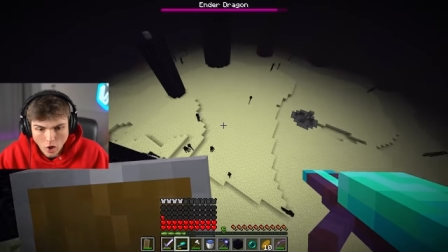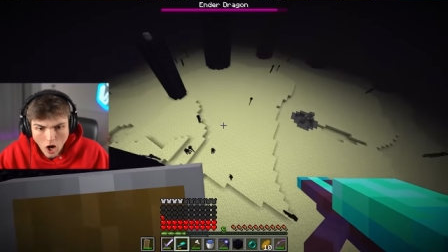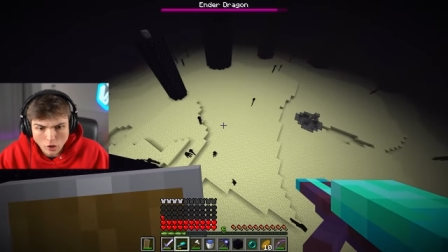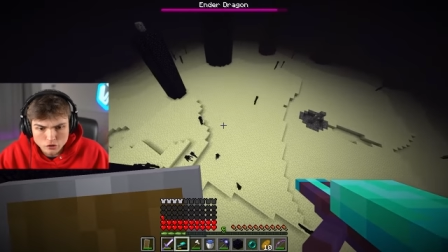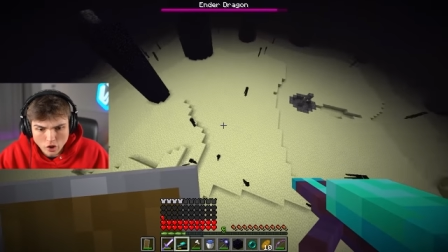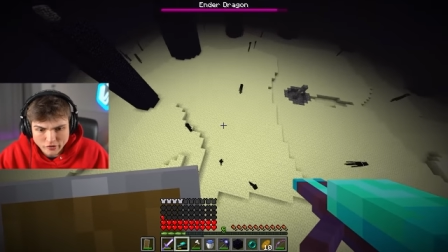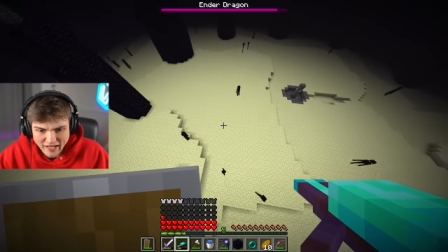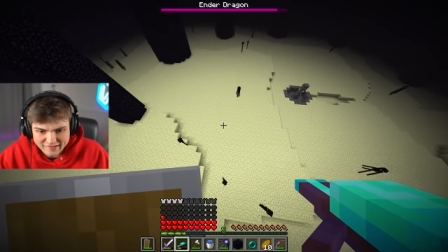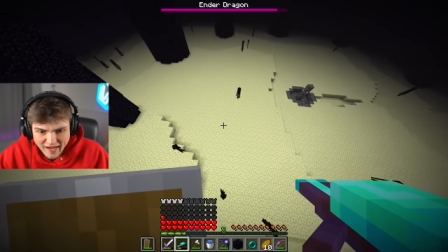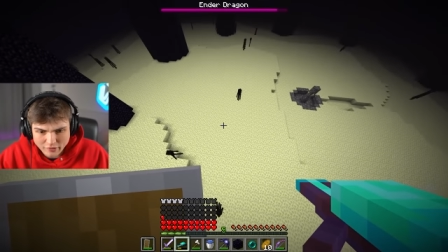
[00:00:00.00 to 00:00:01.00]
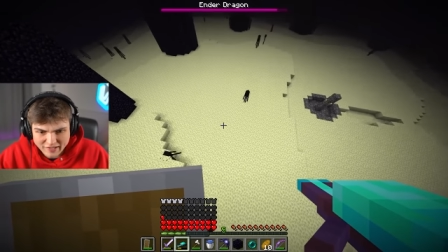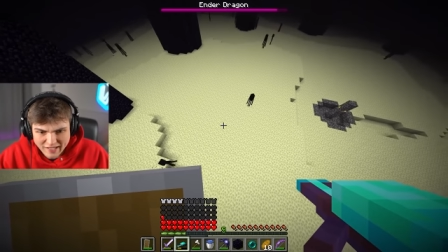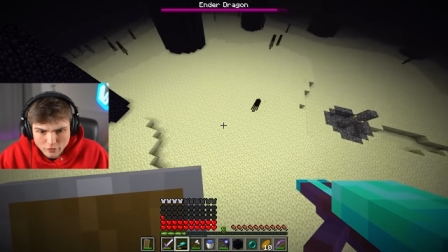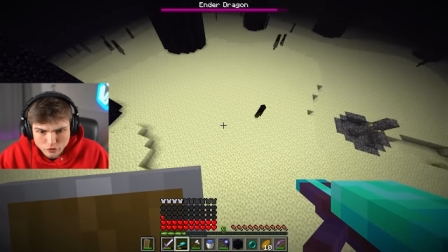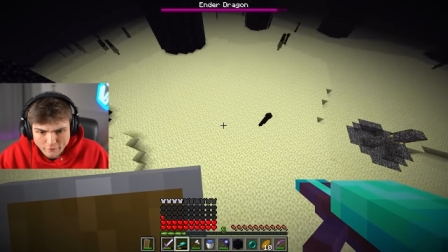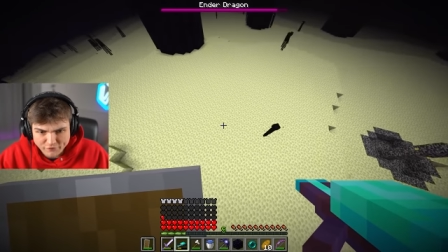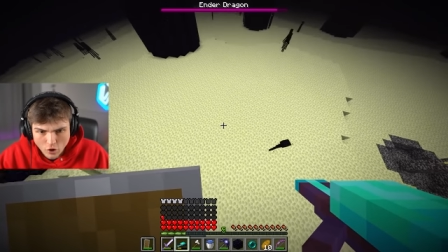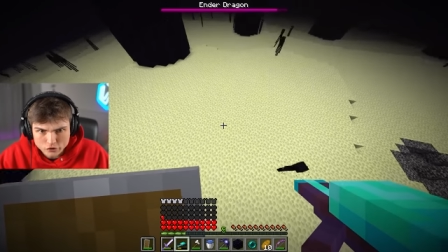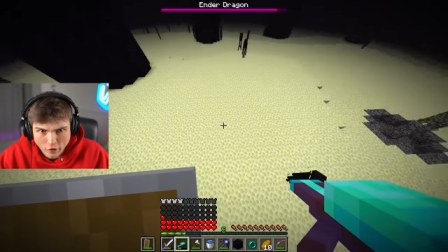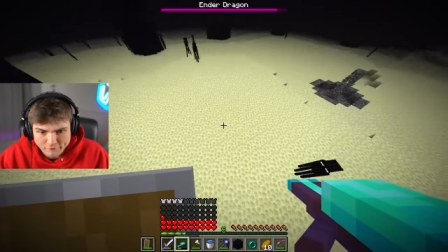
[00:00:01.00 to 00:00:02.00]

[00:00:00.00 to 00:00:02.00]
Oh, dude, get down, get down. Don't fall, don't